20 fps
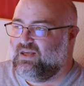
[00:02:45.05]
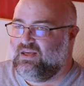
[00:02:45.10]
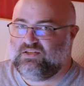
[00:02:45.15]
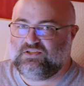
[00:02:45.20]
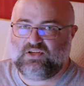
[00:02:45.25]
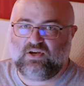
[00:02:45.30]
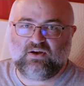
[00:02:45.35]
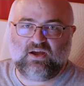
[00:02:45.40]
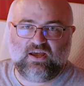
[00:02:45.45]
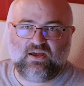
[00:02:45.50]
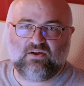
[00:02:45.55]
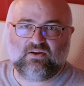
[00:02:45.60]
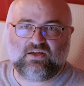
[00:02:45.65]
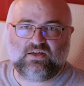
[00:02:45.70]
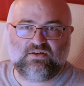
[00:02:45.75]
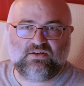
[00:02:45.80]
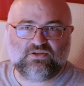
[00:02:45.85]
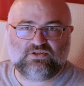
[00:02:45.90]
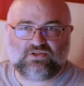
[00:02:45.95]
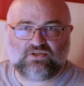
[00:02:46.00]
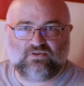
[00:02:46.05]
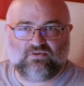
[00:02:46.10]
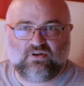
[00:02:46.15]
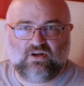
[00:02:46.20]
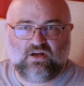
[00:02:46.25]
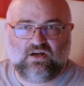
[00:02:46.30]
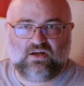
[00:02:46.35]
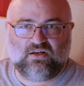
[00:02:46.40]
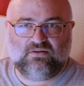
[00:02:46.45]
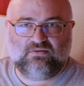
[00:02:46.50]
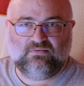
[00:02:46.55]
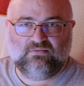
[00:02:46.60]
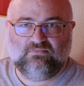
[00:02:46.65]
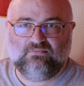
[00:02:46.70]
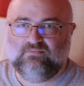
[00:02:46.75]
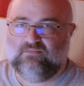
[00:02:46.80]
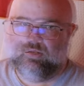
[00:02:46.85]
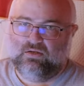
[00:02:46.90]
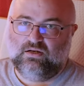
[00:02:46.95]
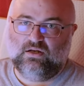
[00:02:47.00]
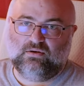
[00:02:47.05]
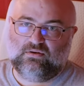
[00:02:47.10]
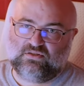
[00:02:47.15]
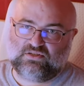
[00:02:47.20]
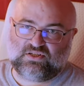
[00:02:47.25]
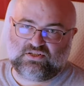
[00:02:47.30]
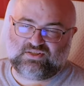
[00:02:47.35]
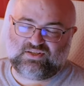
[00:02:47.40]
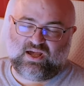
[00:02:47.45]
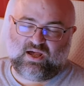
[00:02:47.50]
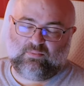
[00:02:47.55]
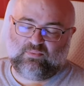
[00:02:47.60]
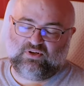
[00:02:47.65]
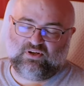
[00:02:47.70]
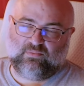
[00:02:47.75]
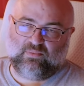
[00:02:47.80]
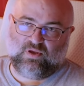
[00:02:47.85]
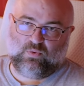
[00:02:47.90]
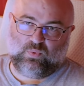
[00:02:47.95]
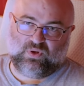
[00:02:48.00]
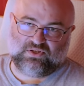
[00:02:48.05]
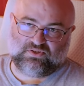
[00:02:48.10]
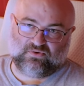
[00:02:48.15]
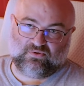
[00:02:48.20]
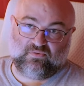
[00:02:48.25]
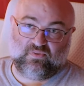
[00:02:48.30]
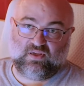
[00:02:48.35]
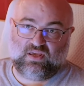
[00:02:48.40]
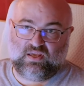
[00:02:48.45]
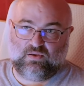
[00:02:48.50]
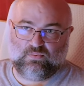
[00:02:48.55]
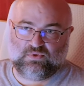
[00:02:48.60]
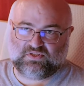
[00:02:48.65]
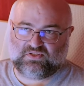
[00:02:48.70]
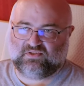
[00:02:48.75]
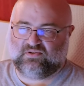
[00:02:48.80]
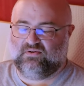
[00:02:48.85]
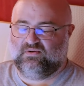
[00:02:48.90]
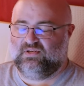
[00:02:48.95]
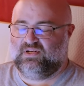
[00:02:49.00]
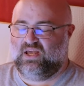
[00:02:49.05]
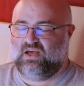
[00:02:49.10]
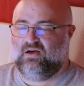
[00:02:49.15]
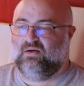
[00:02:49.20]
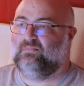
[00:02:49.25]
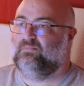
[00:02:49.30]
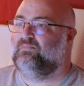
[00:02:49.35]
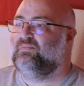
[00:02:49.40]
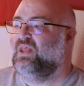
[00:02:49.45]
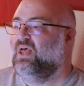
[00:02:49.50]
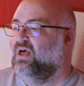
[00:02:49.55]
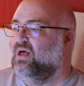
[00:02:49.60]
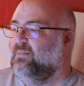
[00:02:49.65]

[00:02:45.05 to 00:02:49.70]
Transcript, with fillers: Is your air conditioner on? No, it just happened to be winter and the heat was turned down.